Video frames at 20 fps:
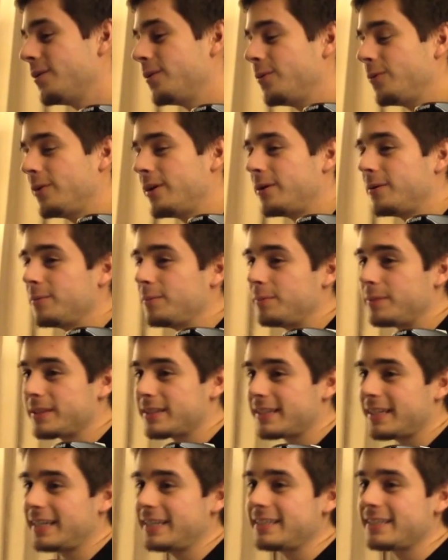well,
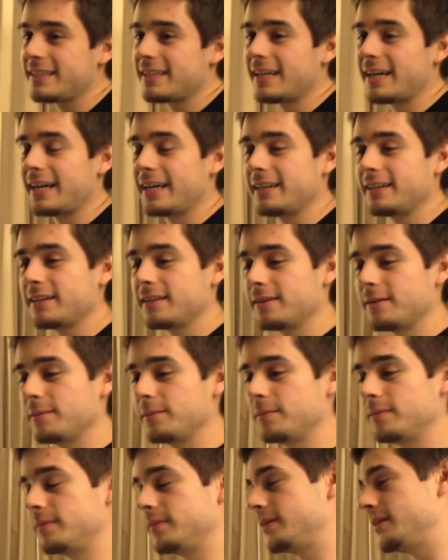besides that,
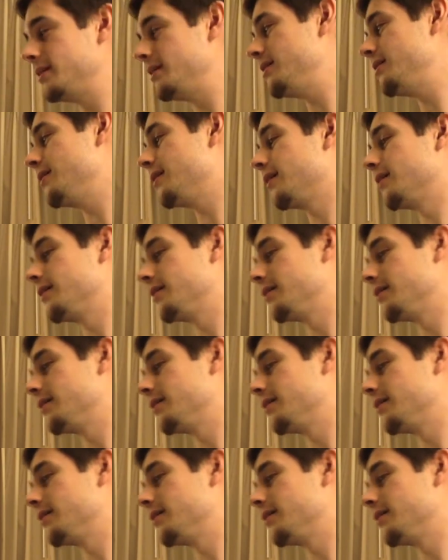the